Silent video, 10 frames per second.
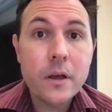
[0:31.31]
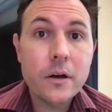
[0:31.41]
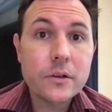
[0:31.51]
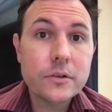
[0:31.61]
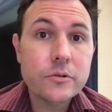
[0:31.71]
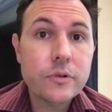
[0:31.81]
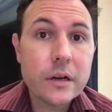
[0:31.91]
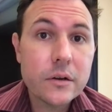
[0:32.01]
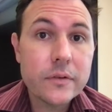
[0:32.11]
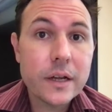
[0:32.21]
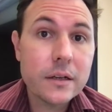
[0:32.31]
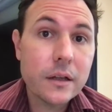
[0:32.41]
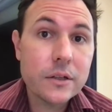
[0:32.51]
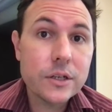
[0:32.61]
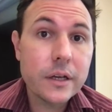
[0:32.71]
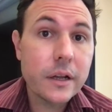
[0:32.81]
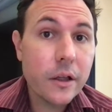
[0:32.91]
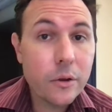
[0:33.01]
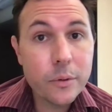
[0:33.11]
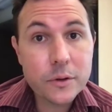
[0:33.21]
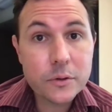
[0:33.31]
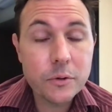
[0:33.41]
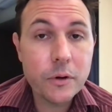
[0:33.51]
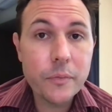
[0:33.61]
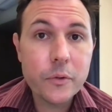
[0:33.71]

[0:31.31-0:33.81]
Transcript: also director of technology at Hillbrook School.